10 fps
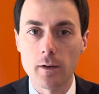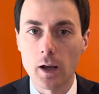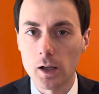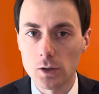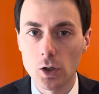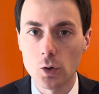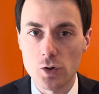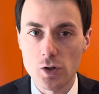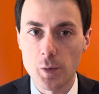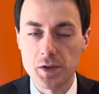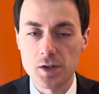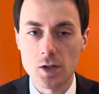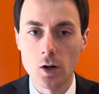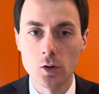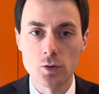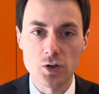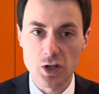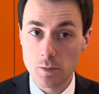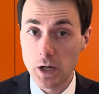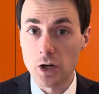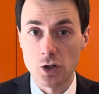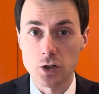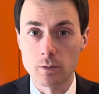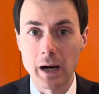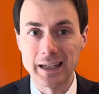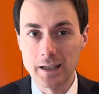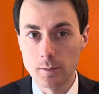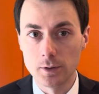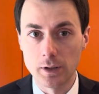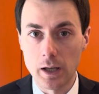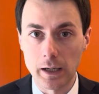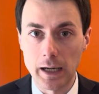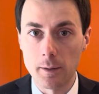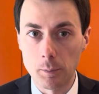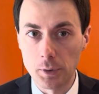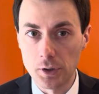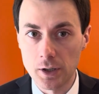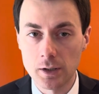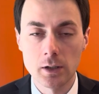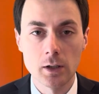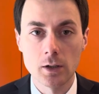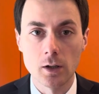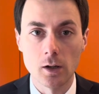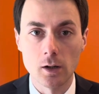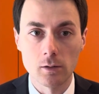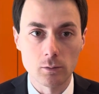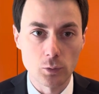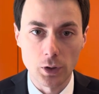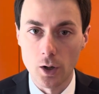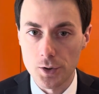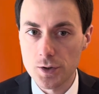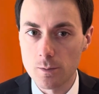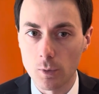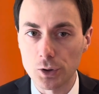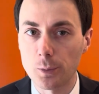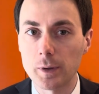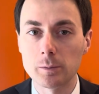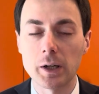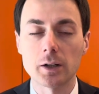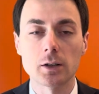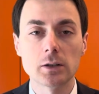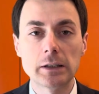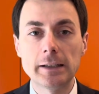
hello so-and-so, just making sure my email didn't get buried, regards Marco Palmero.